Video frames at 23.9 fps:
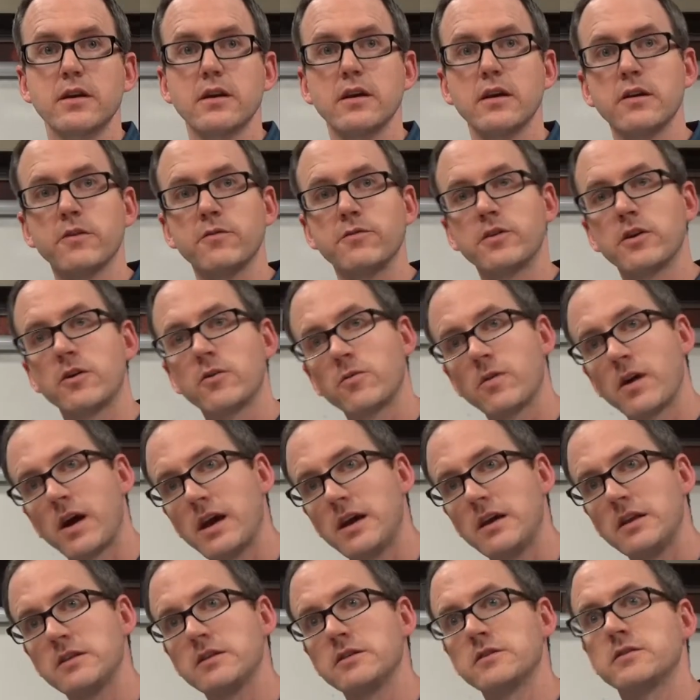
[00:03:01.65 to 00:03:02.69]
If they're
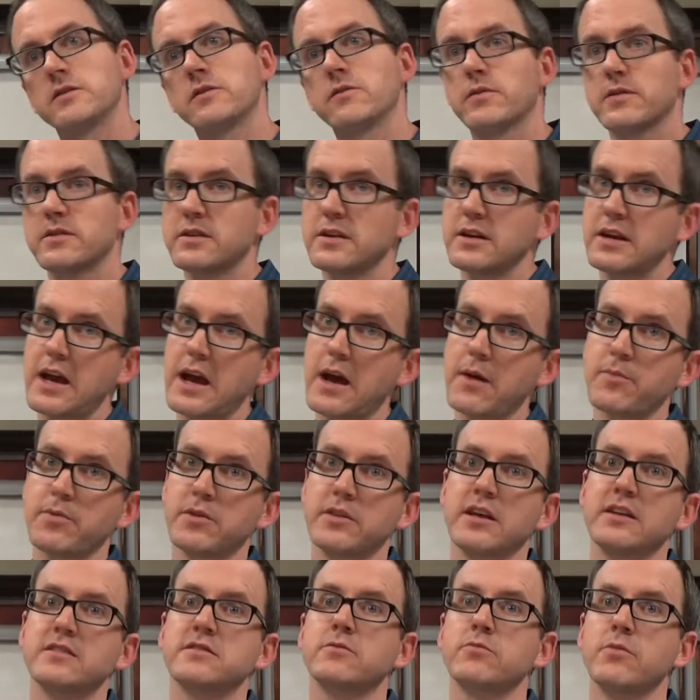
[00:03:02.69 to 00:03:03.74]
right, this is what's going to happen.
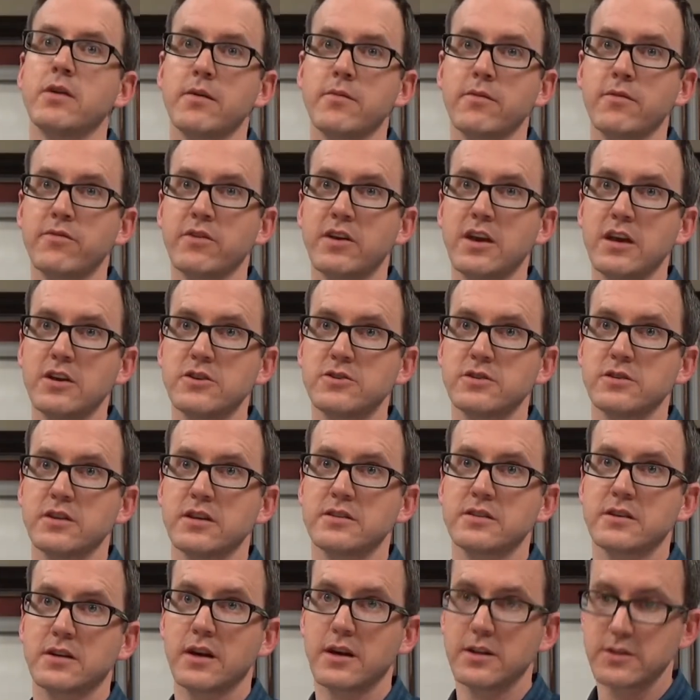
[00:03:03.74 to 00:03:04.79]
That's a ramification,
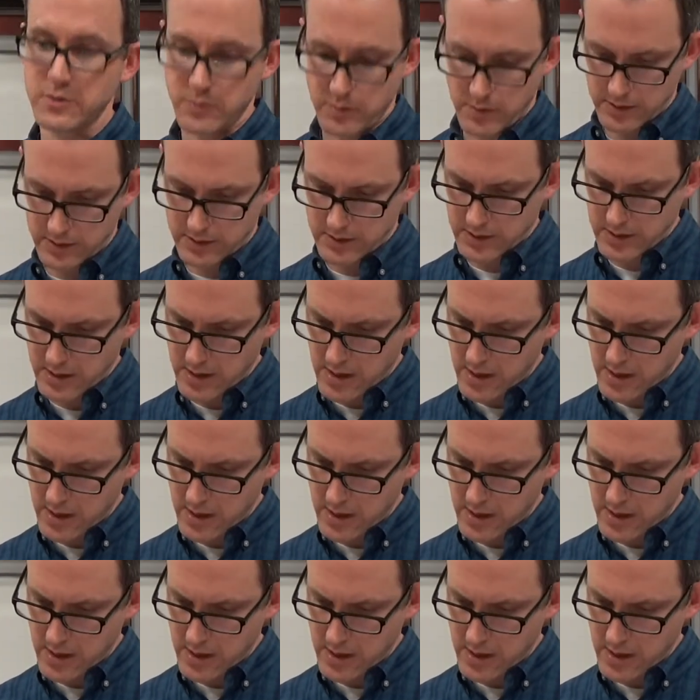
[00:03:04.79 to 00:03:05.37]
that's a consequence.